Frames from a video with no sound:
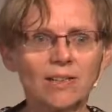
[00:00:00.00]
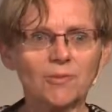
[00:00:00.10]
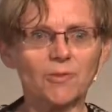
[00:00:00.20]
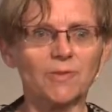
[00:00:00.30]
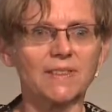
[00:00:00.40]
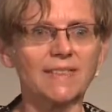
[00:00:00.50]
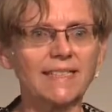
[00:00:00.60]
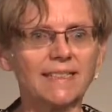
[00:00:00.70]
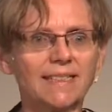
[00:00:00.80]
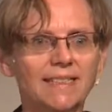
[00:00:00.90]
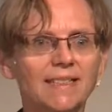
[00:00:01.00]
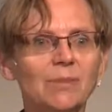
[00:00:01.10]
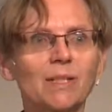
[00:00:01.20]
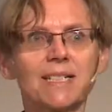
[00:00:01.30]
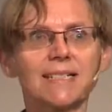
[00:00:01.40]
of the
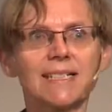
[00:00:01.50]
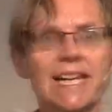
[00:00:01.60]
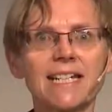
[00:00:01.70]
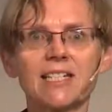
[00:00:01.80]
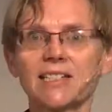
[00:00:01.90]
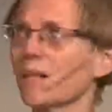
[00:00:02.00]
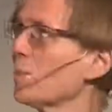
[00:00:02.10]
presentation a